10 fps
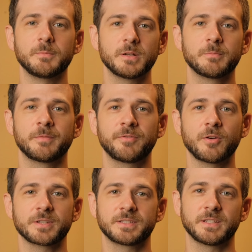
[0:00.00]
minimum
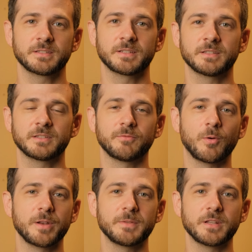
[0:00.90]
focus distance of
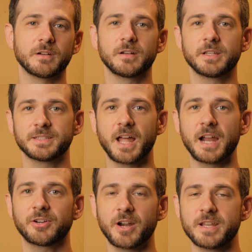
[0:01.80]
1 meter is
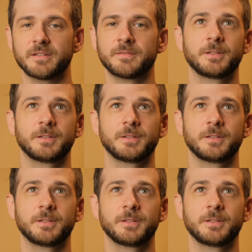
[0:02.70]
not great.